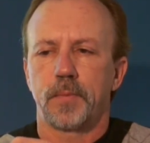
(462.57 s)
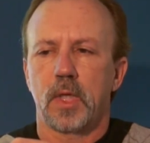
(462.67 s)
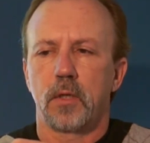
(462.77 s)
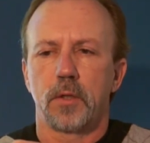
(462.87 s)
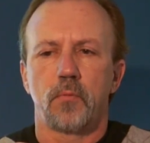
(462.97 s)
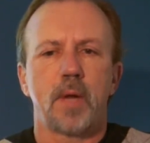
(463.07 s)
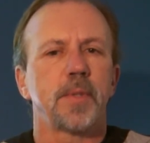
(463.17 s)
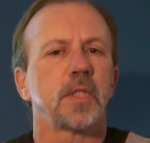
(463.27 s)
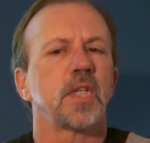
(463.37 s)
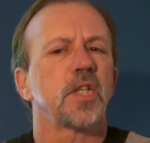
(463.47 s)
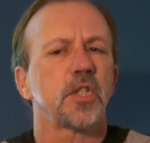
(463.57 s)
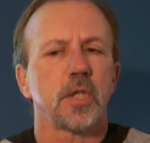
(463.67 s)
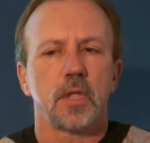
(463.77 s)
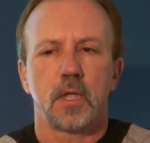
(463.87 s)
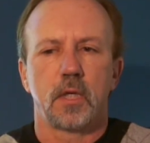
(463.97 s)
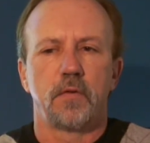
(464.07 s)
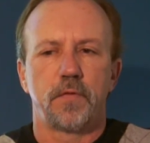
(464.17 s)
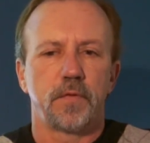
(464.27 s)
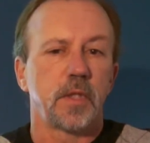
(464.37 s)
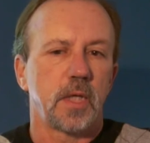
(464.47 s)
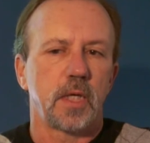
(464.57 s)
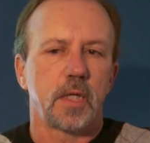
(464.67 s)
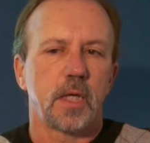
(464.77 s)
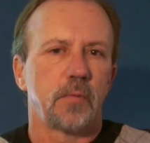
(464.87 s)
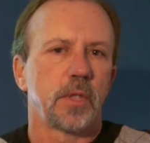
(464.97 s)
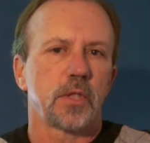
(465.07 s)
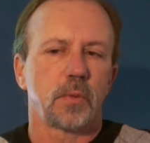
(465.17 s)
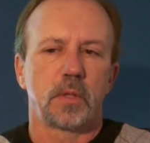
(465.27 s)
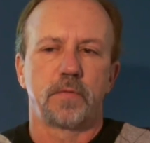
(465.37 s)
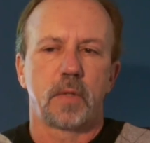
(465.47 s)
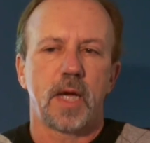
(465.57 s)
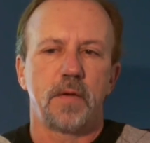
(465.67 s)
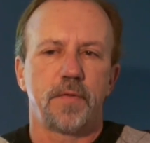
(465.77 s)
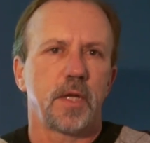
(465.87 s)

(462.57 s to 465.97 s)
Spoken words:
repetition of the day-to-day ritual of life.